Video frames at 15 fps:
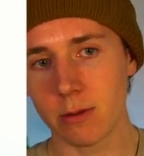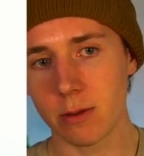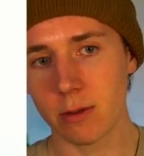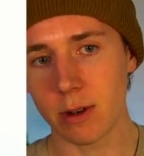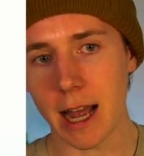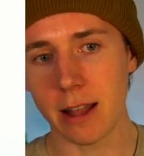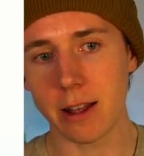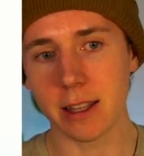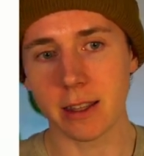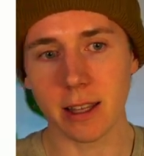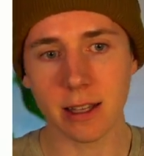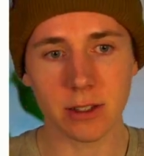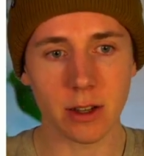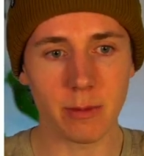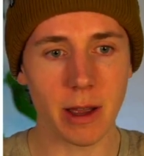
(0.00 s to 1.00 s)
highlight
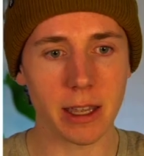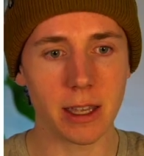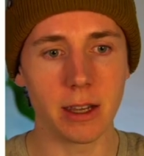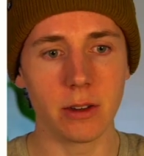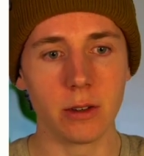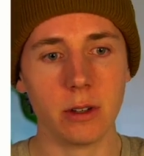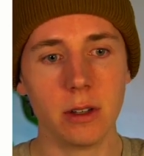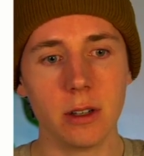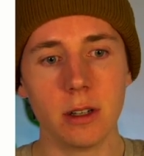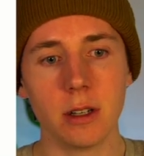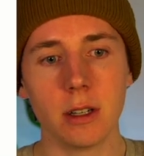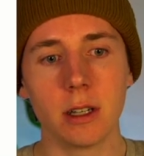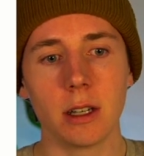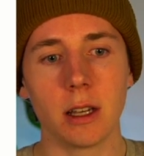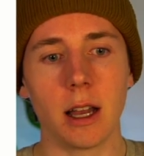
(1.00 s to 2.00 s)
things on my Kindle.
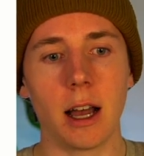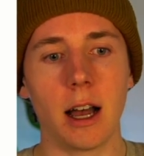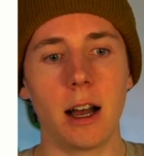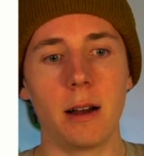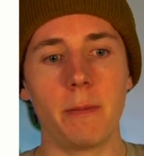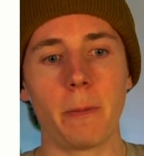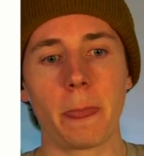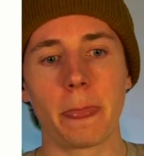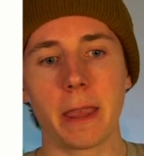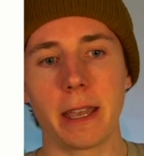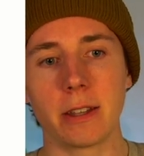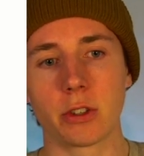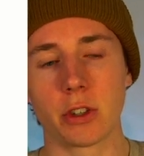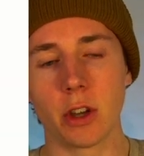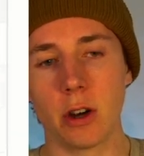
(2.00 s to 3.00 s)
And
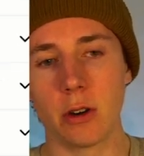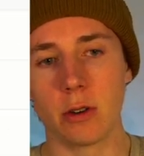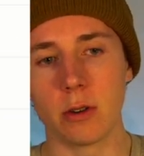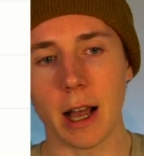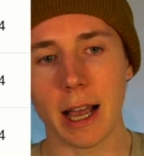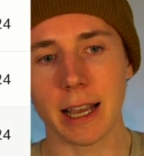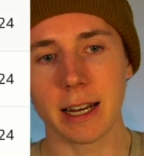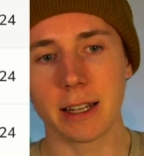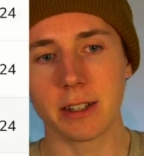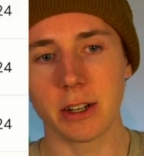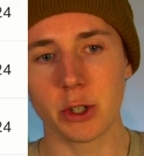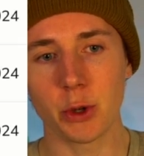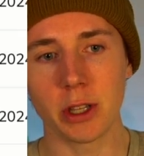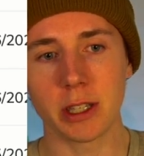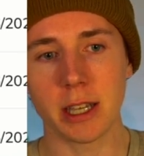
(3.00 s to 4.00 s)
so I could
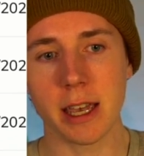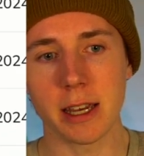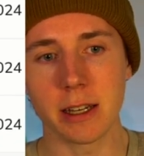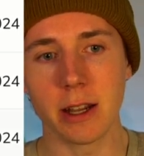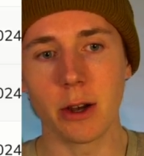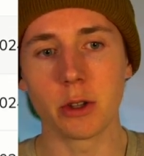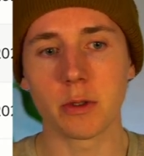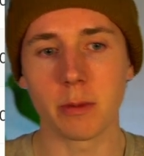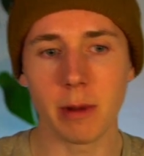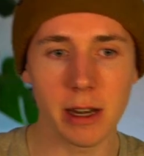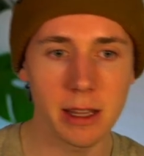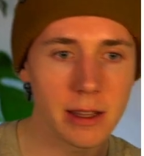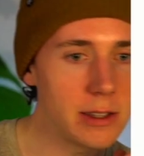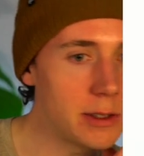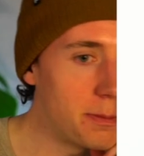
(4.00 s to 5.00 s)
essentially take notes from any of
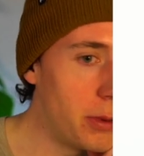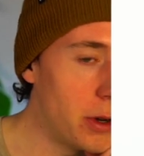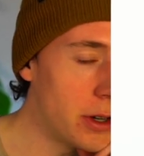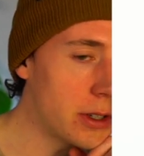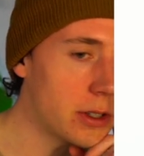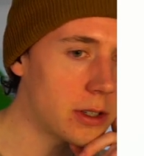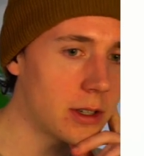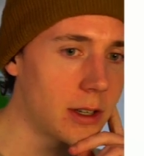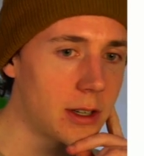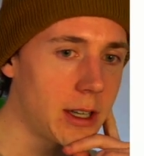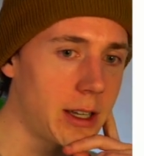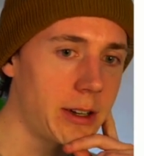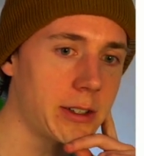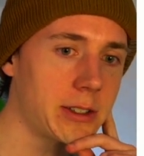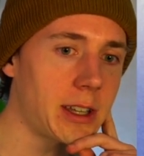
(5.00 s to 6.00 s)
these books.
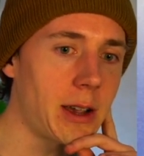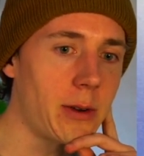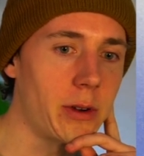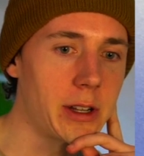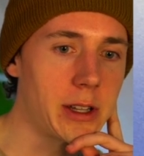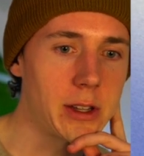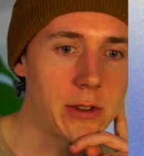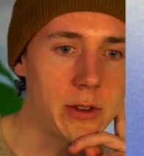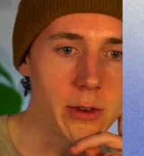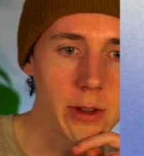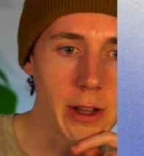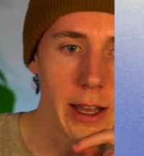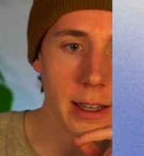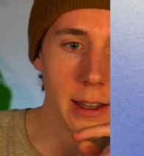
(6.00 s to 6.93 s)
Let's say I wanted to do like